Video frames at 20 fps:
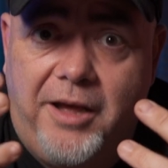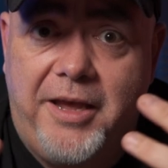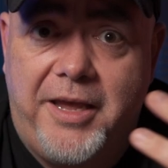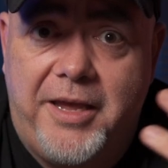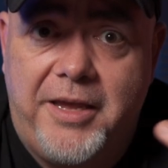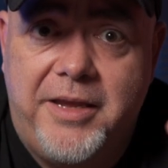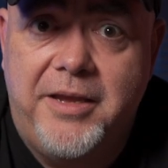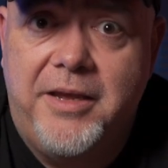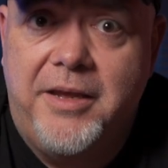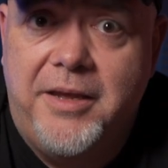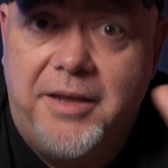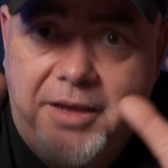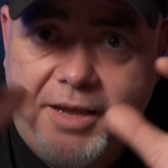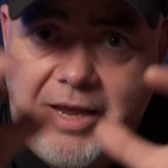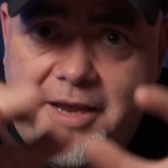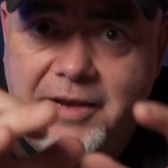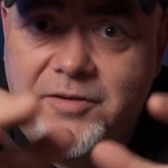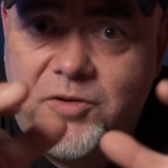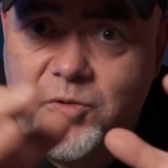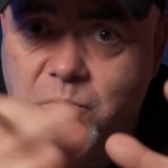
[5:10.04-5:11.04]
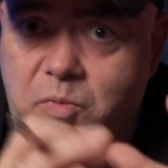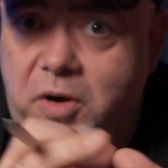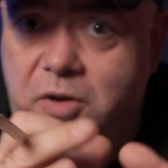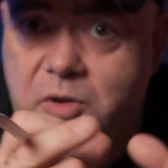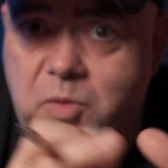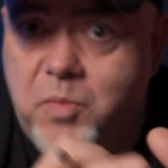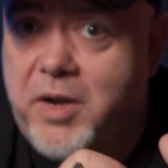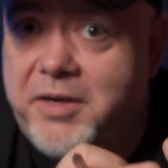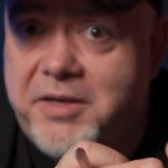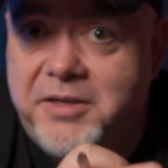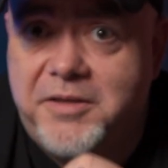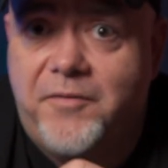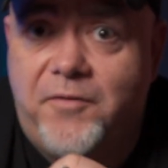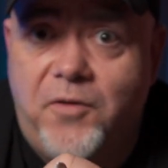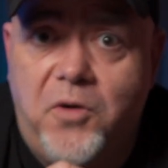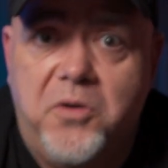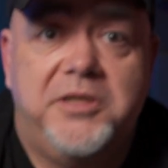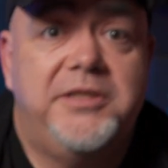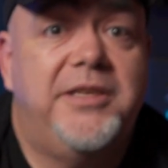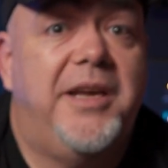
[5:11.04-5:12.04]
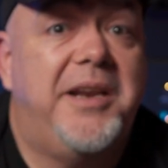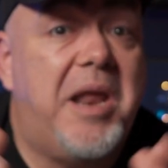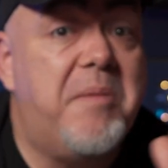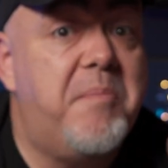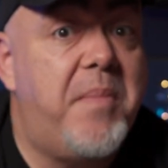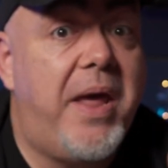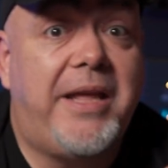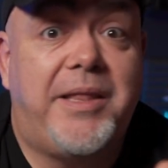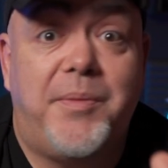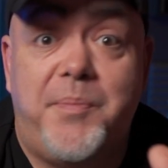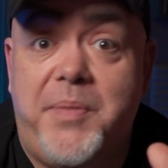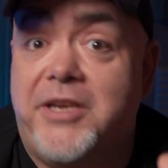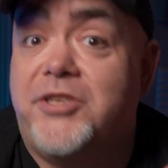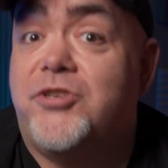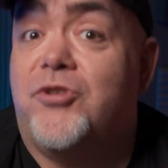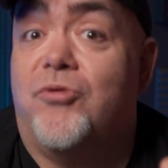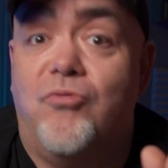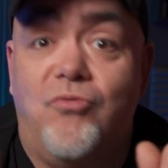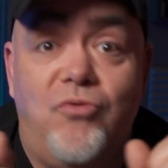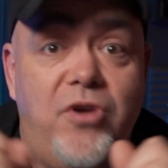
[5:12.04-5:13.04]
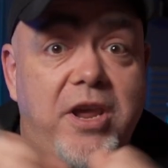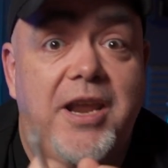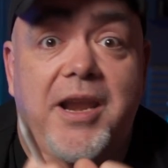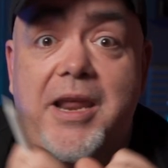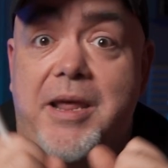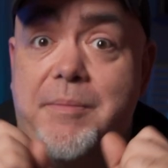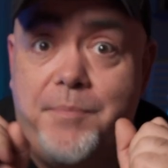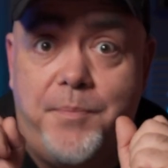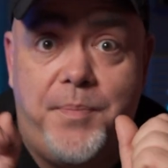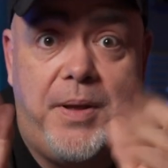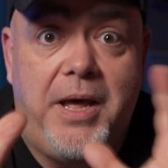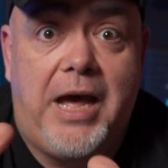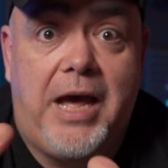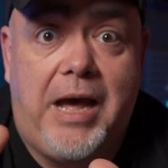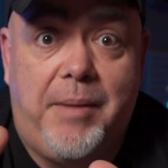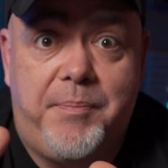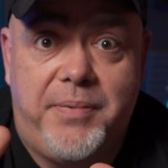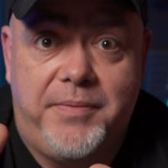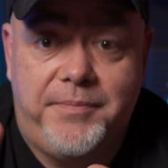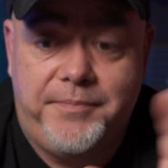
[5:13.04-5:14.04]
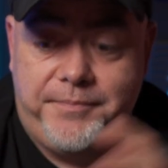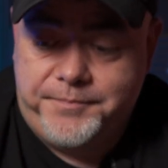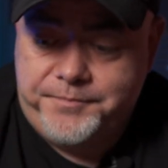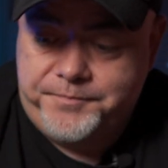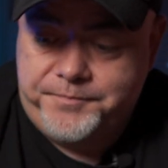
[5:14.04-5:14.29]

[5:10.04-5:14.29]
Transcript: eye into where you want it to focus on and make the picture really pop.